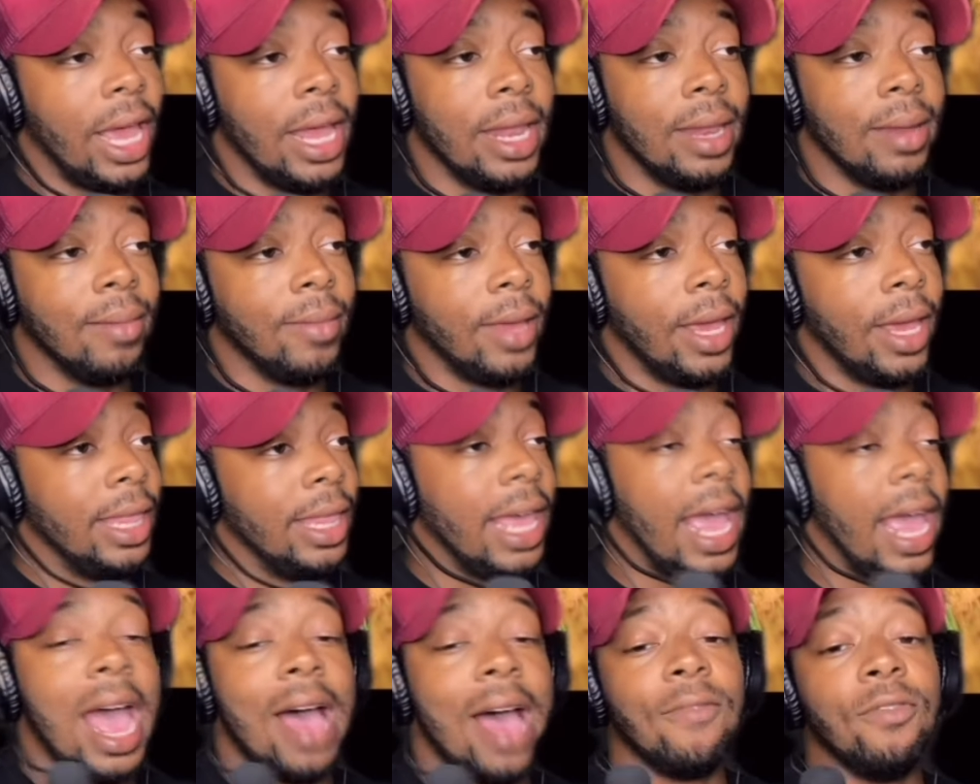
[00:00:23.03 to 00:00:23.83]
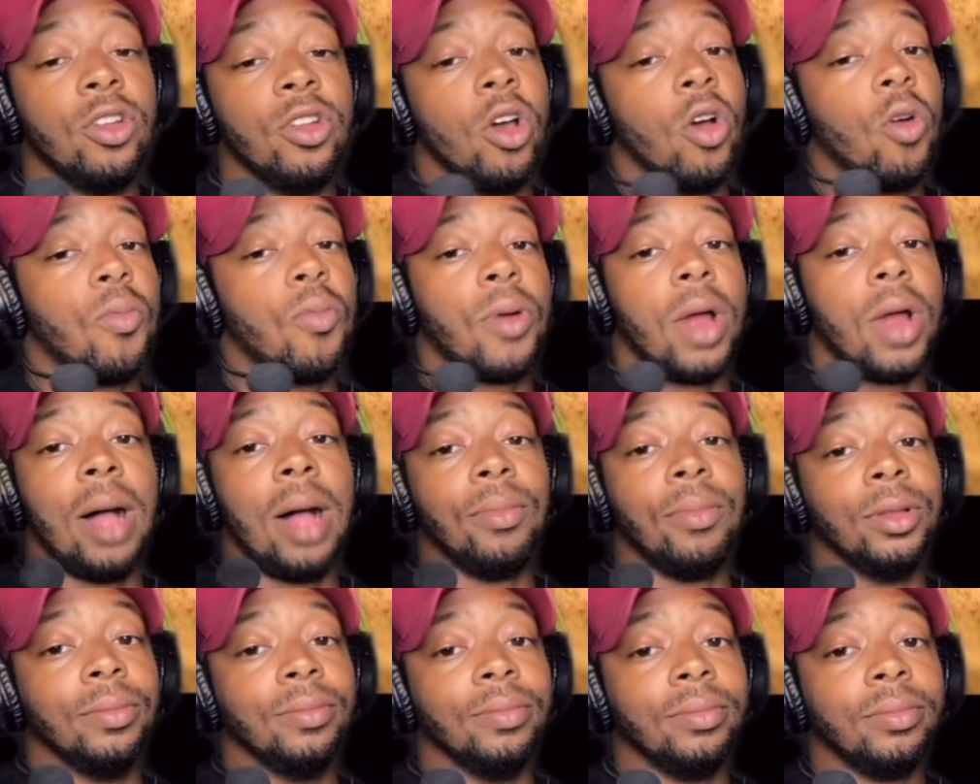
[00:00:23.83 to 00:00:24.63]
and they have no
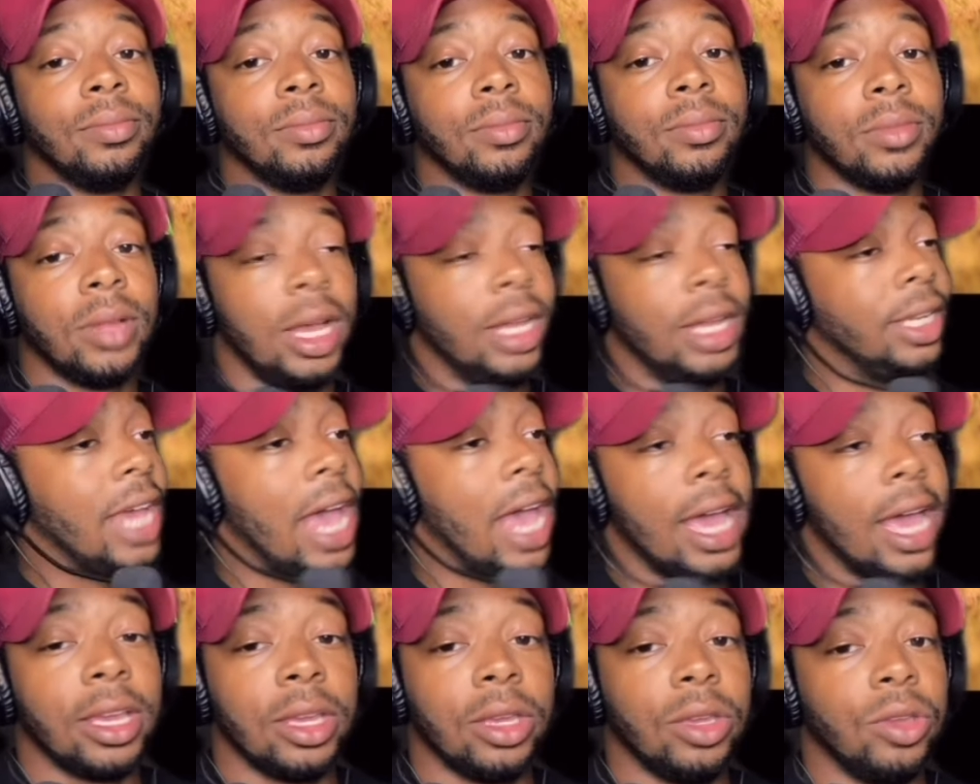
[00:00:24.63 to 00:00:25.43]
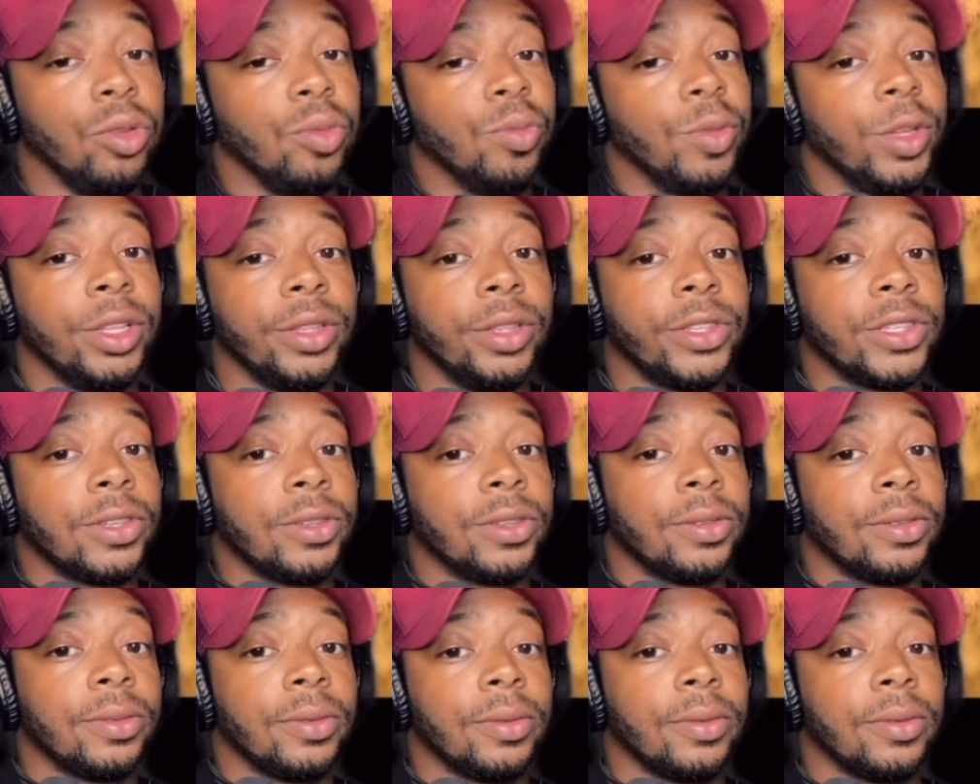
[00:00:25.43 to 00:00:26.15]
problem attacking humans.